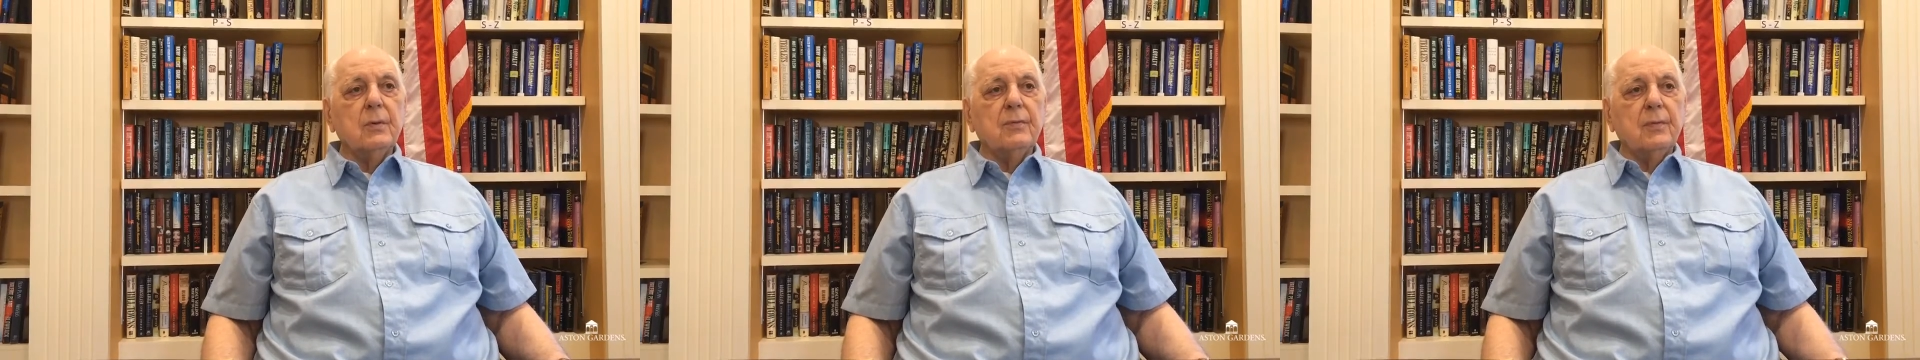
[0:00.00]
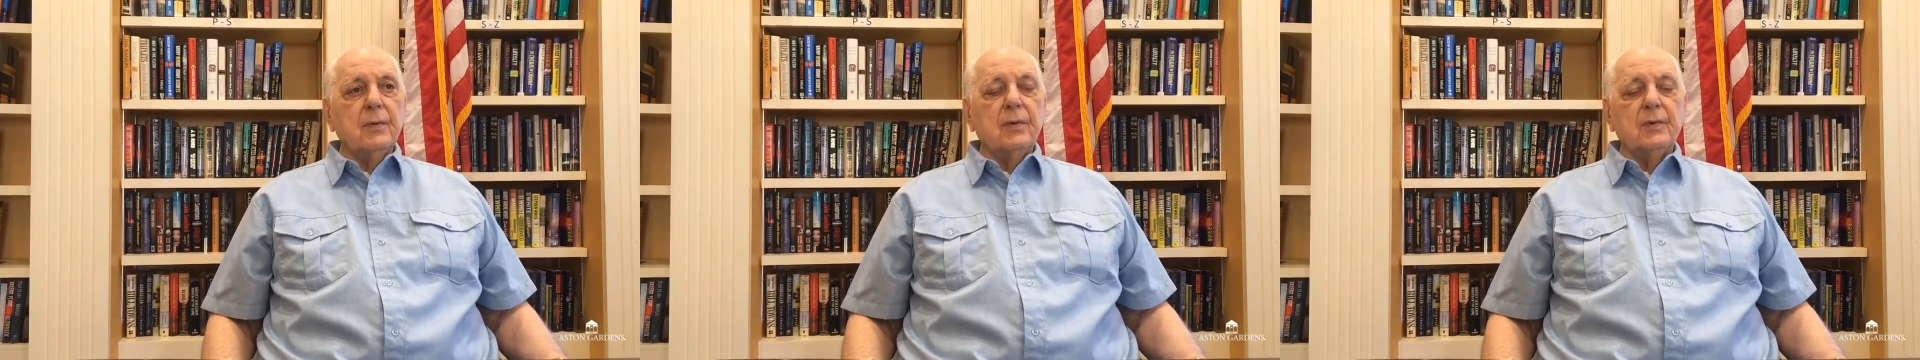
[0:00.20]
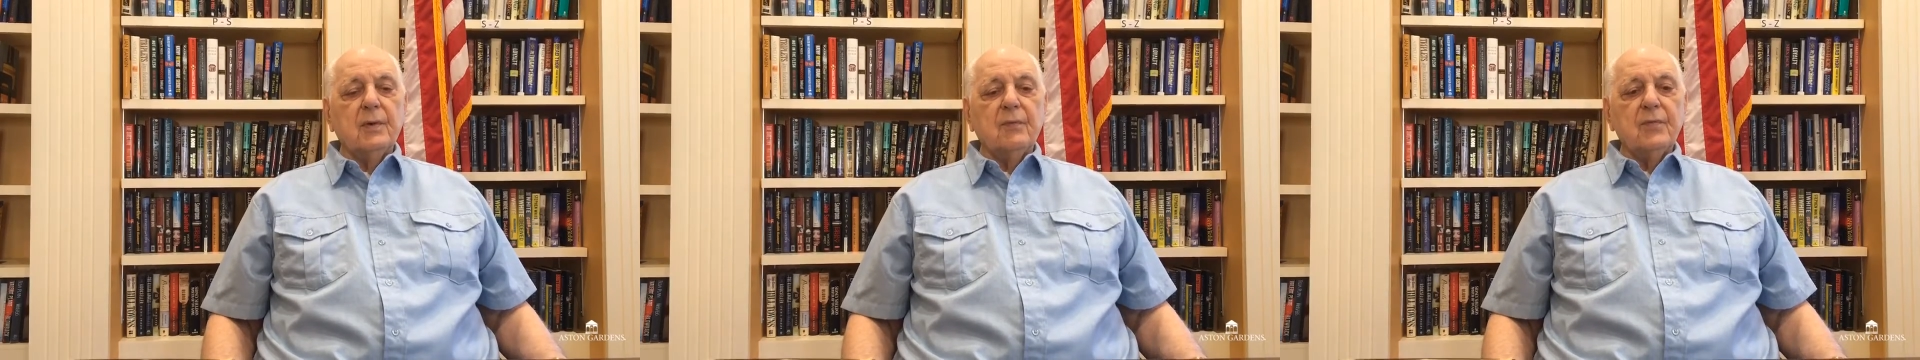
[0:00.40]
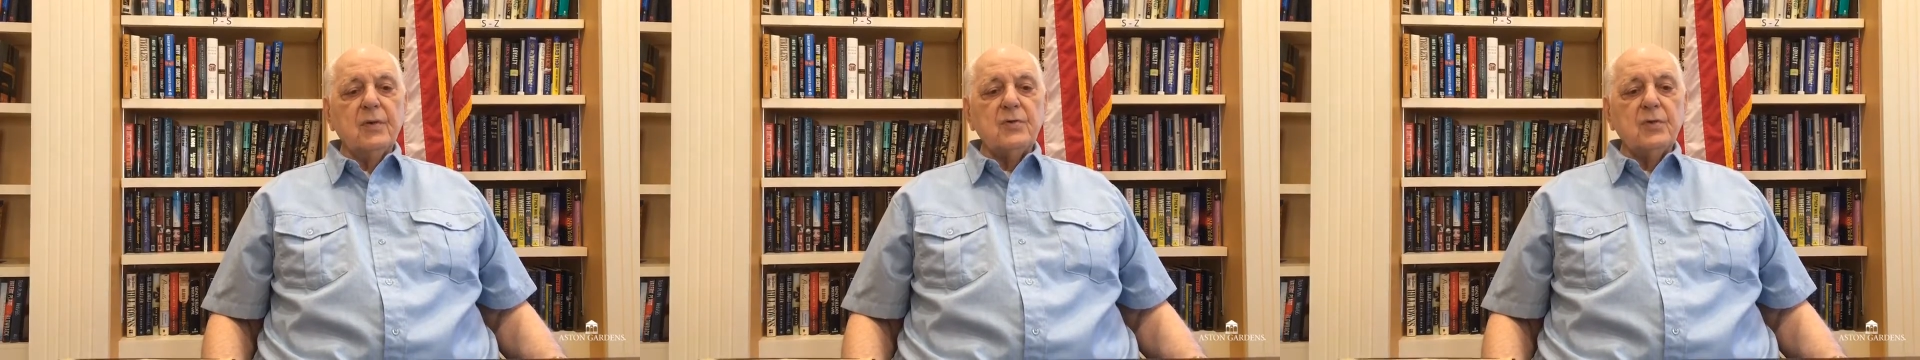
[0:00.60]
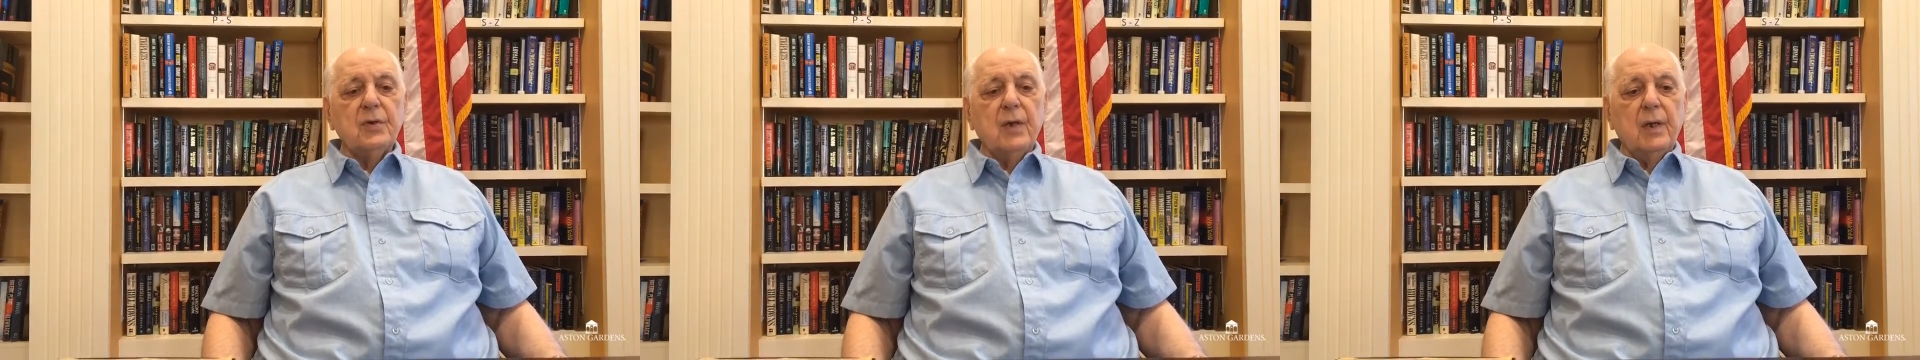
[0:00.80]
for
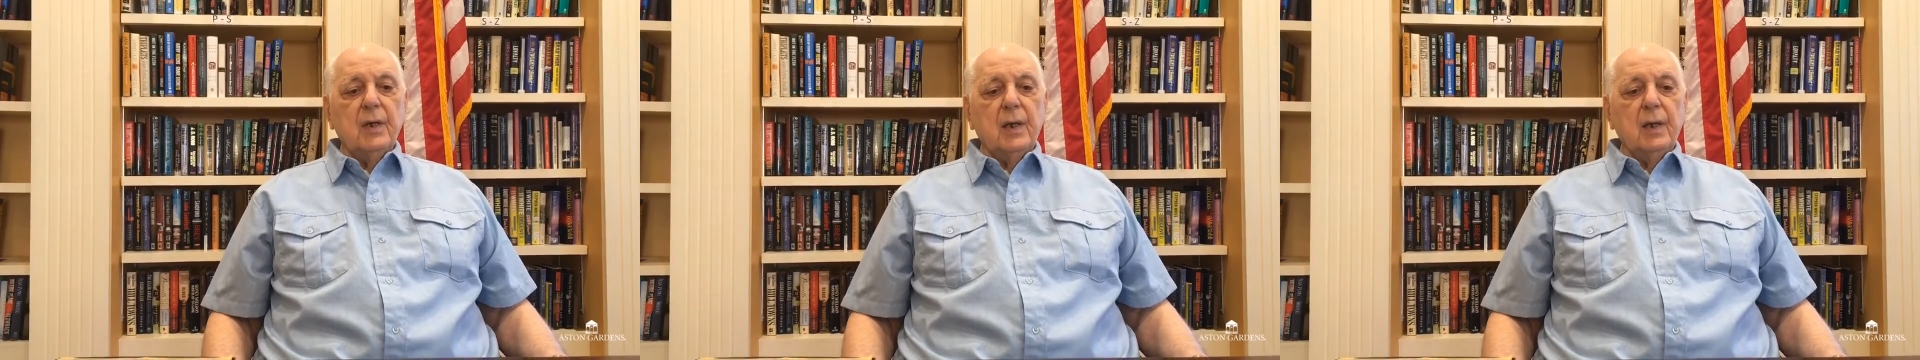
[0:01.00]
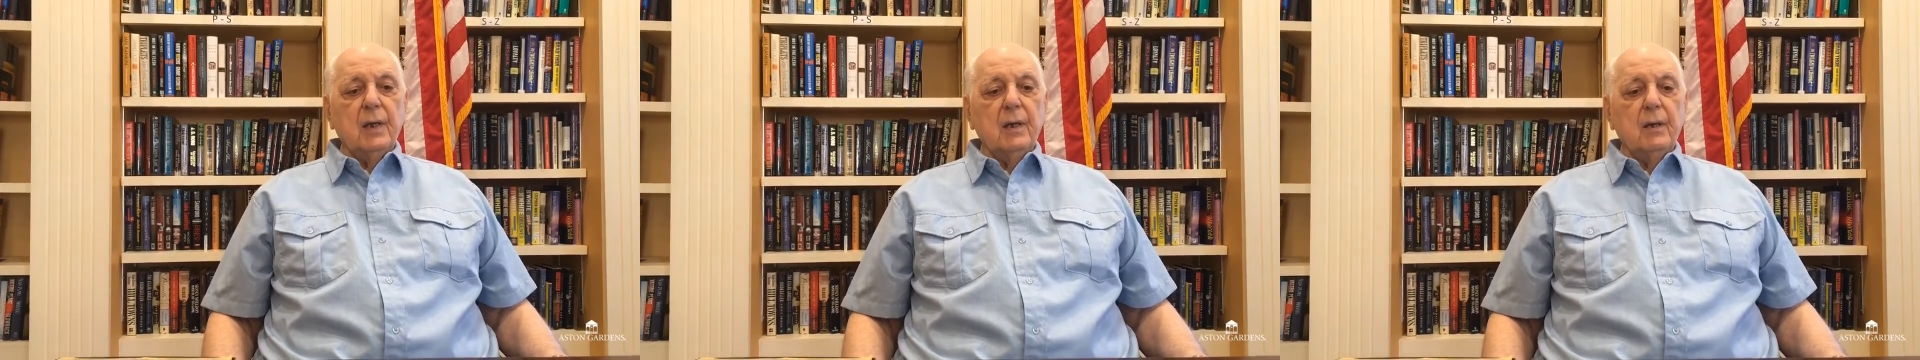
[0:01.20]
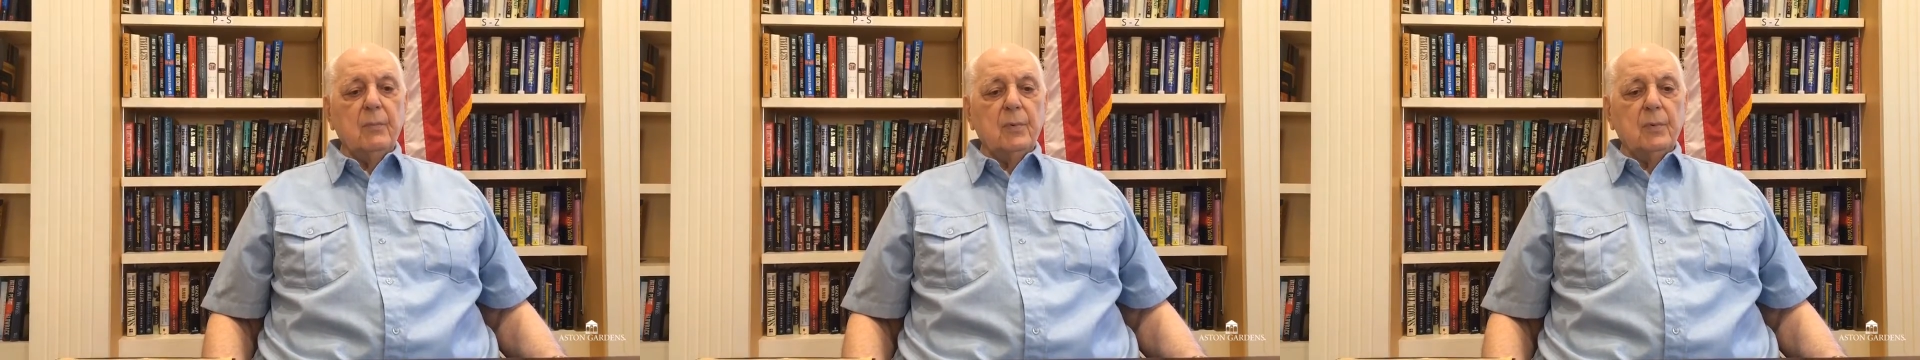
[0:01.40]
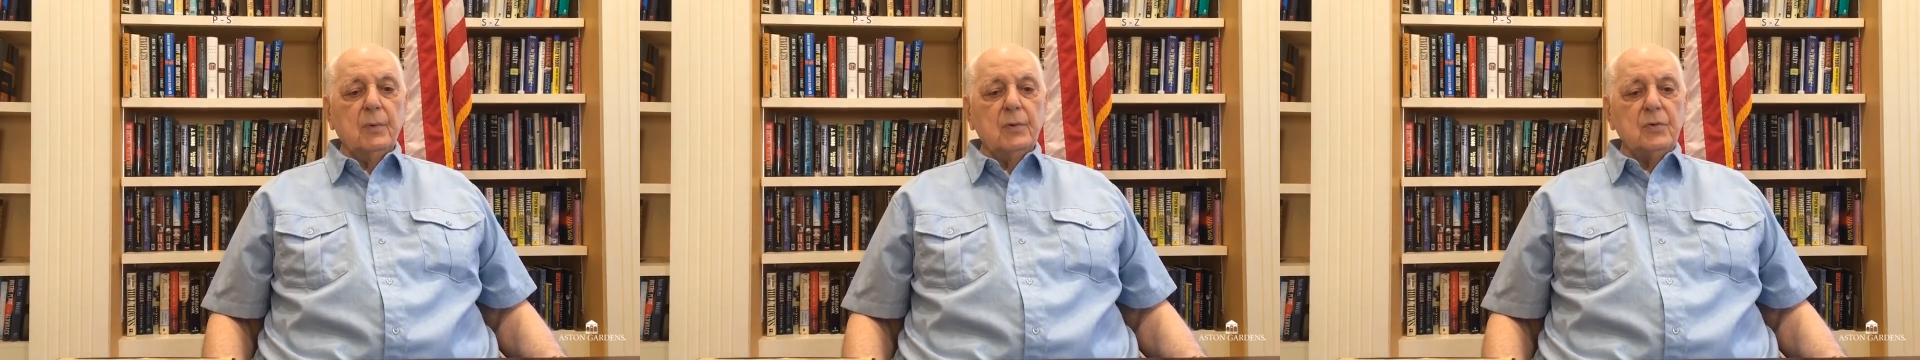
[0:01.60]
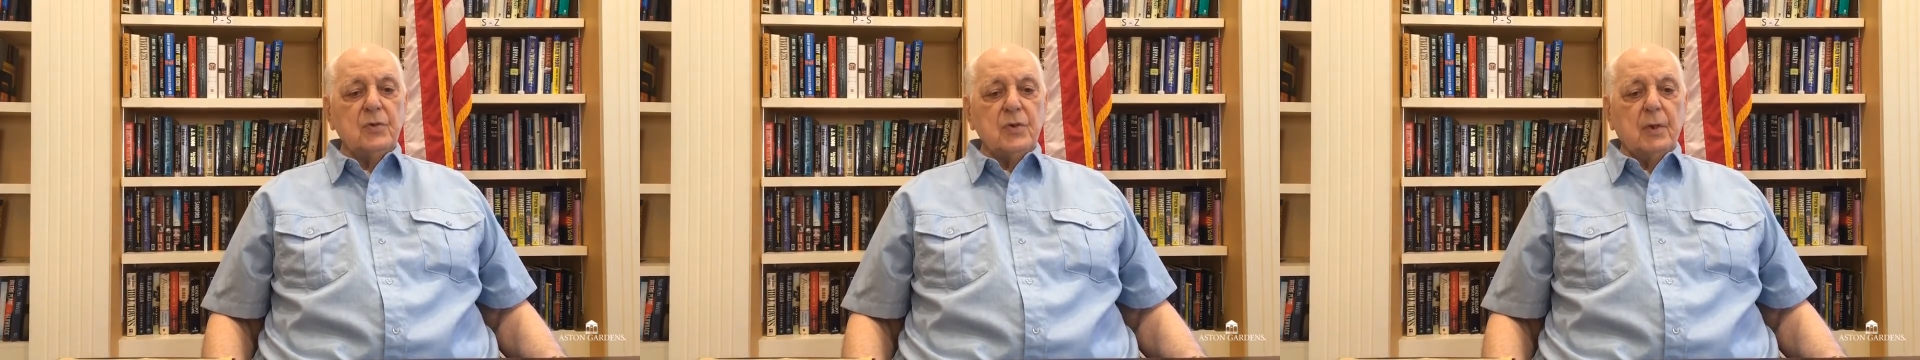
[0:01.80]
Division A aboard
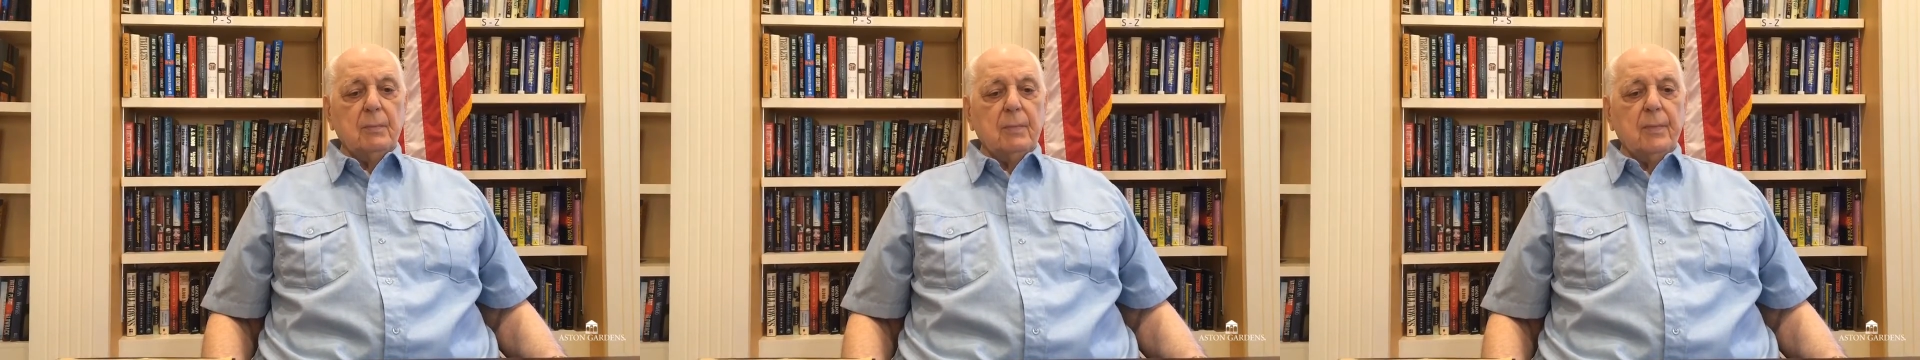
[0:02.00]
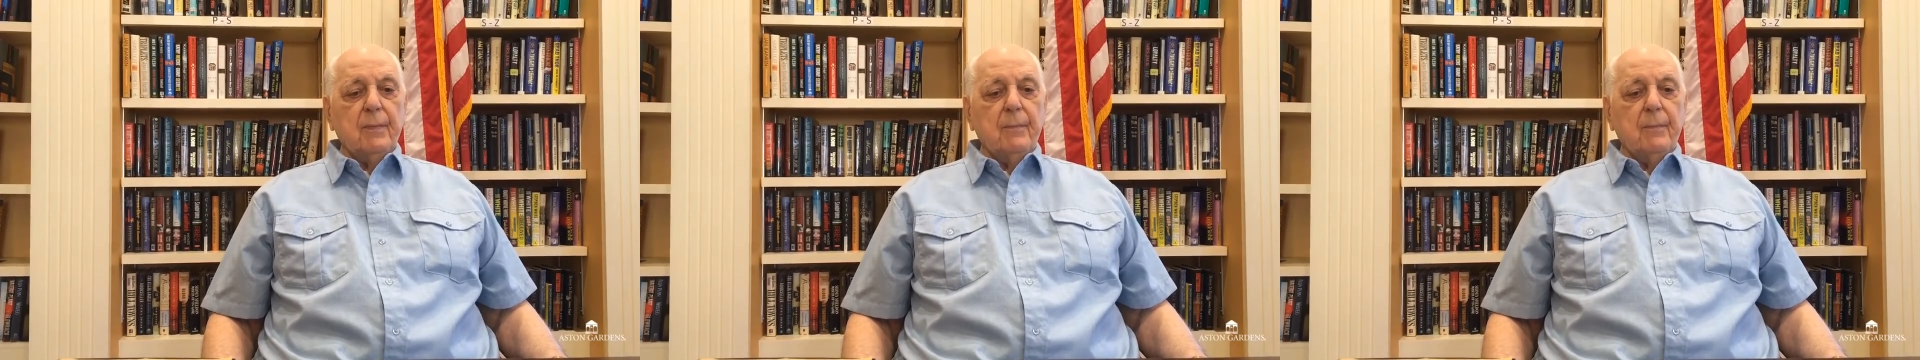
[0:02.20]
the ship.